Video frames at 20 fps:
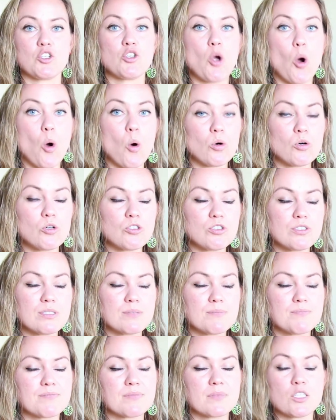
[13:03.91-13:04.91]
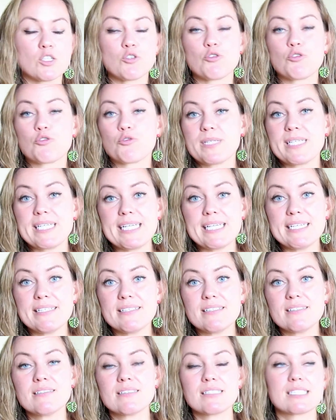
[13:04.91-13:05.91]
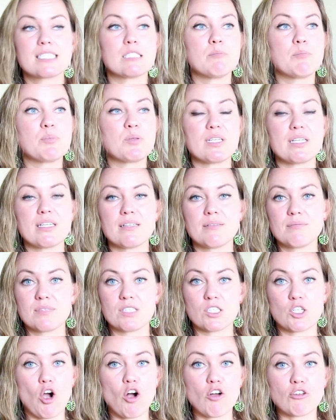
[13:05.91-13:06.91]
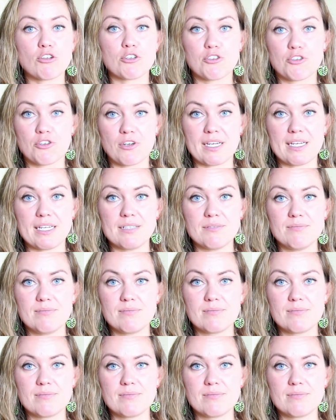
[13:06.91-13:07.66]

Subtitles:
Gold, green, simply the color green.